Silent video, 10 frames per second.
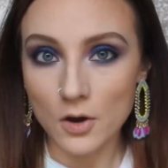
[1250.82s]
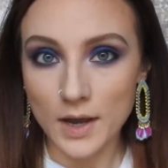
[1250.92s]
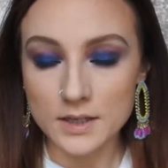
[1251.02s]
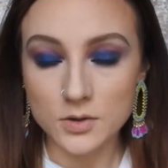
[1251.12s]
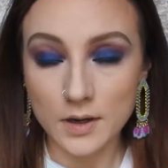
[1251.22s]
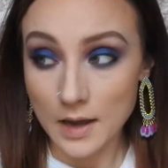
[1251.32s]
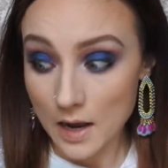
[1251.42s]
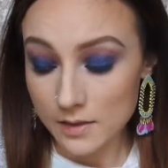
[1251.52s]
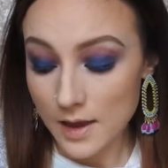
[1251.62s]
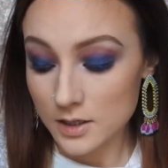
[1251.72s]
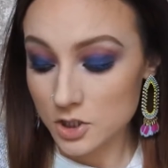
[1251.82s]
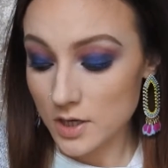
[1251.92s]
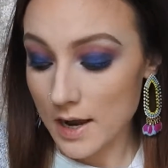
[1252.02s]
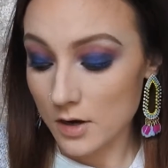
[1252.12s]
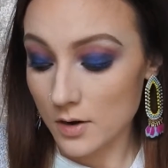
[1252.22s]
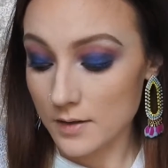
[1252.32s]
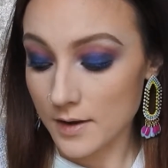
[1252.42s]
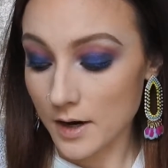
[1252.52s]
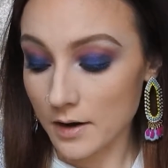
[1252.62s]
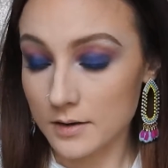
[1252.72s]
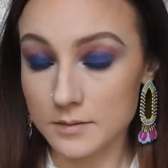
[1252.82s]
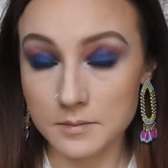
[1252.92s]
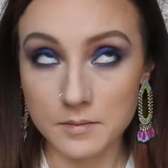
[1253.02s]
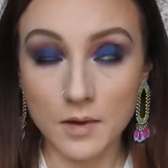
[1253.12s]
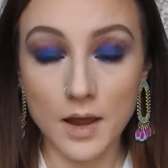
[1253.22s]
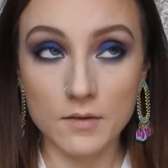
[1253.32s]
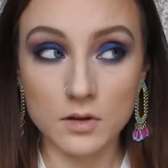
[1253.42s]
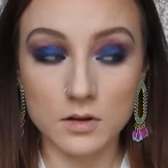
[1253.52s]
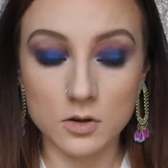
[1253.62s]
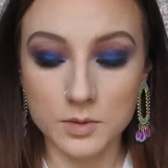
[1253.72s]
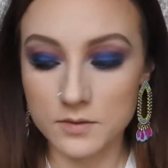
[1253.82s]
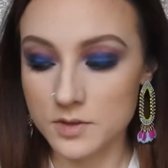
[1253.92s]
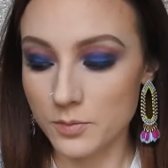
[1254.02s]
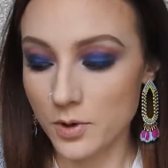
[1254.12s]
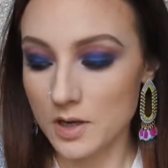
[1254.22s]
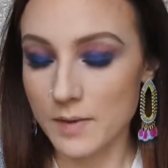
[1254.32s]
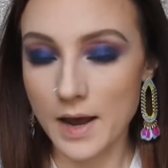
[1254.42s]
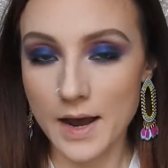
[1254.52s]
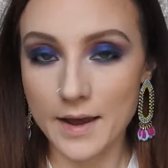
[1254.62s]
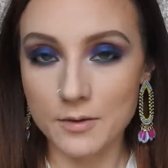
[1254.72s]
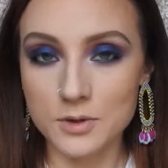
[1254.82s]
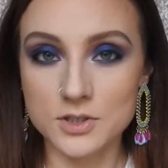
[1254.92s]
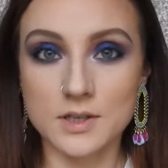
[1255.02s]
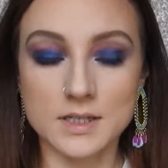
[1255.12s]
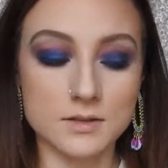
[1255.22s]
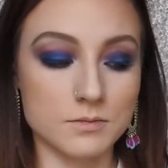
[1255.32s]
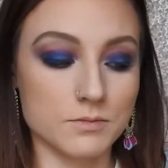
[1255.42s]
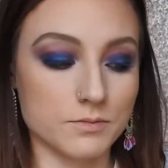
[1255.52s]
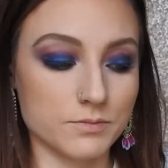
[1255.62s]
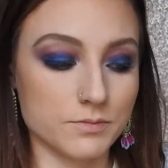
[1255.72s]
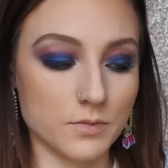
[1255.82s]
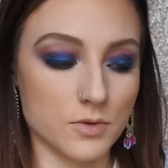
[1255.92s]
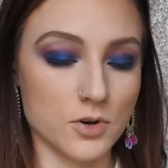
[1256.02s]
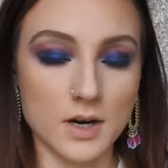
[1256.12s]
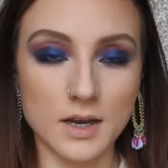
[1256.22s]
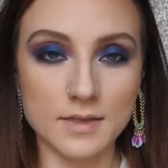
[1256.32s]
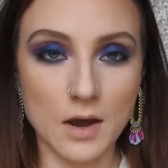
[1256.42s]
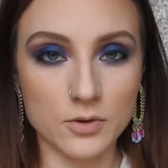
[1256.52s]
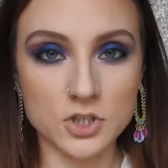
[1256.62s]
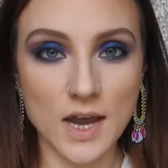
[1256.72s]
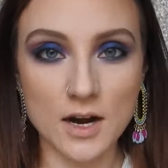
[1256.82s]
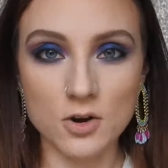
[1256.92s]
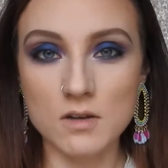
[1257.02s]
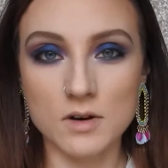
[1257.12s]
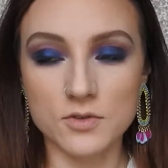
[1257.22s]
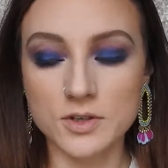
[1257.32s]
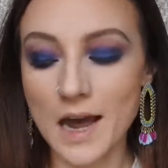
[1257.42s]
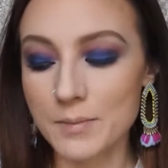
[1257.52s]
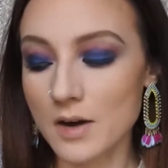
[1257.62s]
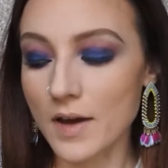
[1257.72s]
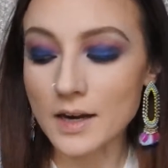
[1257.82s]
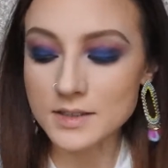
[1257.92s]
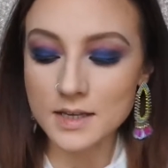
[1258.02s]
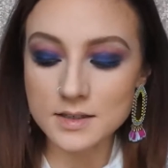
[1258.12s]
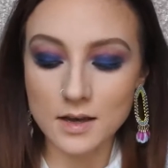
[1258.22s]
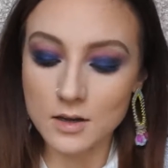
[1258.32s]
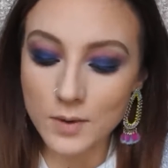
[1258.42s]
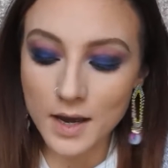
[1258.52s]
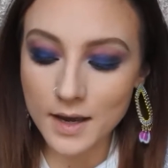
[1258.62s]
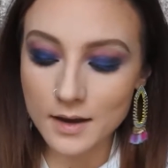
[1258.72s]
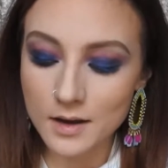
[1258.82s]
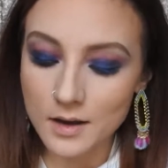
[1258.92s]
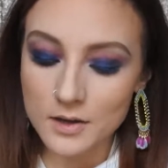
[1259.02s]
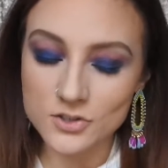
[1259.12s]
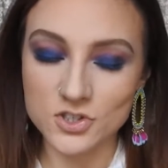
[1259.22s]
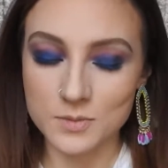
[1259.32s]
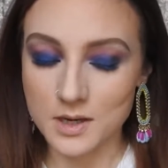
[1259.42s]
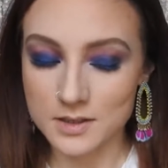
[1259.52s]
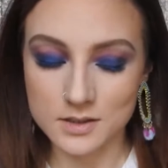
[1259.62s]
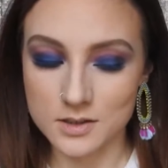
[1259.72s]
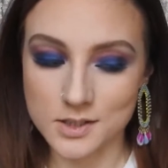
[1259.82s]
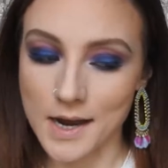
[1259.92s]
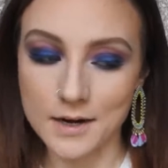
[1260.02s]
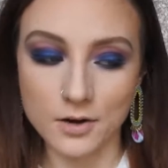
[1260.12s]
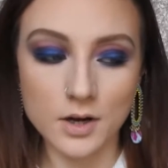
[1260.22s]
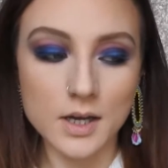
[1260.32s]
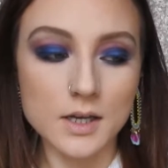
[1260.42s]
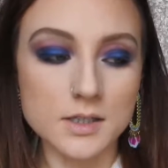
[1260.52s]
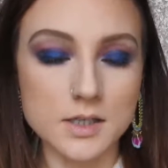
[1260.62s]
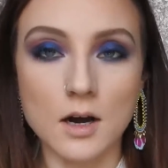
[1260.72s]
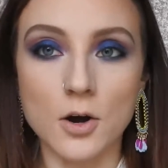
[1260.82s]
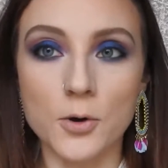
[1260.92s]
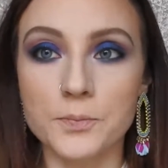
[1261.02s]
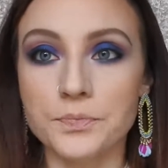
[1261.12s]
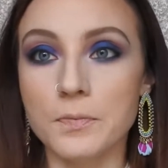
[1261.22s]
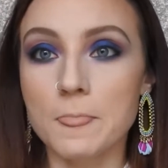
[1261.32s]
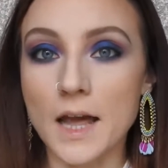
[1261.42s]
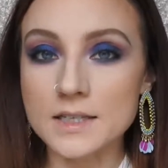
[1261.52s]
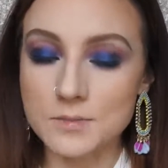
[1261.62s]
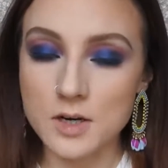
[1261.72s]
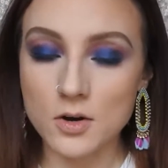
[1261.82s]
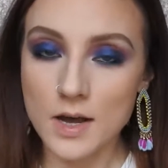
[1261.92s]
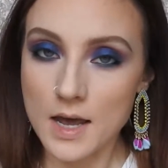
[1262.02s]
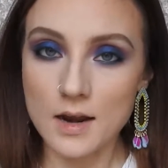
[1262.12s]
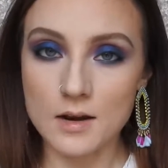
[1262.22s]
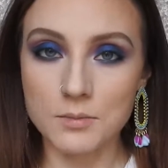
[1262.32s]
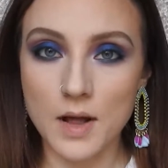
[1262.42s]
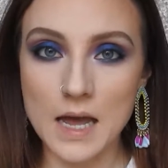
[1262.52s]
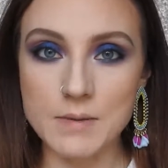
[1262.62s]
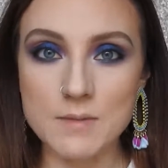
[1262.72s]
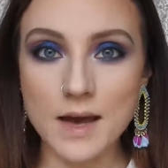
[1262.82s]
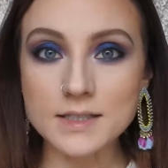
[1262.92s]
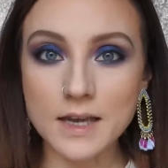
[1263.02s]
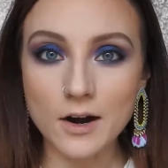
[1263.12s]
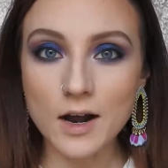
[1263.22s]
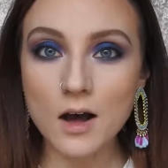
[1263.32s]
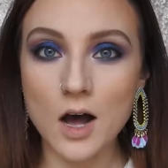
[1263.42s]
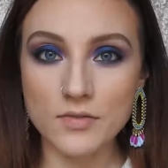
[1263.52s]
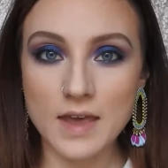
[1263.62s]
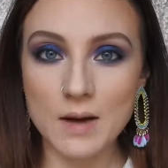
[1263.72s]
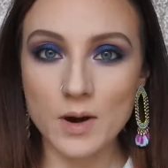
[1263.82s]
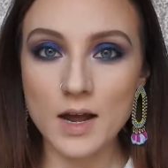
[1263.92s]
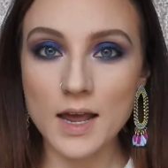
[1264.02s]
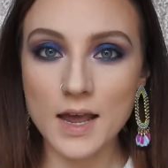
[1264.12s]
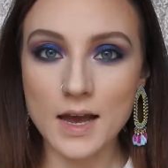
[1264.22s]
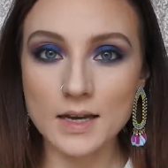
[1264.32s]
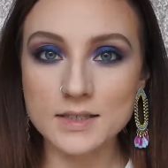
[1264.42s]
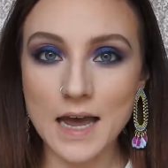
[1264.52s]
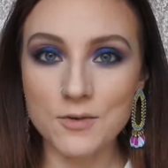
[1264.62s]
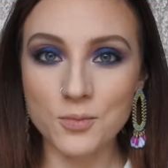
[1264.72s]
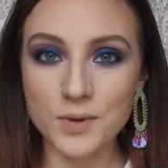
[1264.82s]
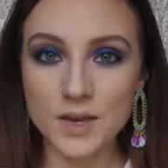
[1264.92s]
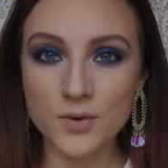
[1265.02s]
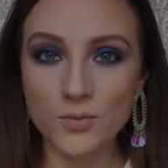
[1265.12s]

Okay, so I got that shadow in there, and I have a little bit of debris in my eye, which you're gonna get that with shadow even if you tap off excess anyway, just because it's a shadow. So next I'm gonna go ahead and apply my mascara off camera, and I will be